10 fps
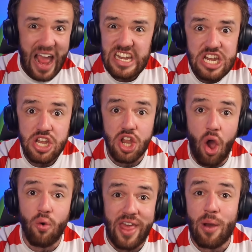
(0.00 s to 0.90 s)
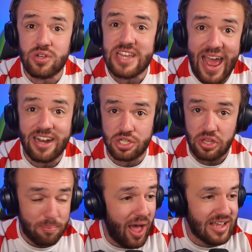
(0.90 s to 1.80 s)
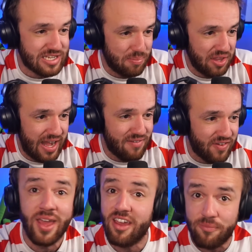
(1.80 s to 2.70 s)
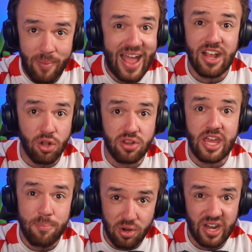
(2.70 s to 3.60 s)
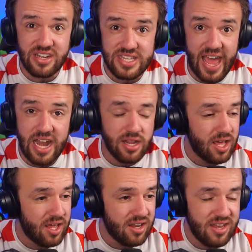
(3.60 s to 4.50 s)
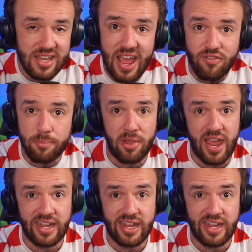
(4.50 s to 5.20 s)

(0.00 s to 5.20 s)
I didn't know that was actually possible in FM. If my goalkeeper does that, never playing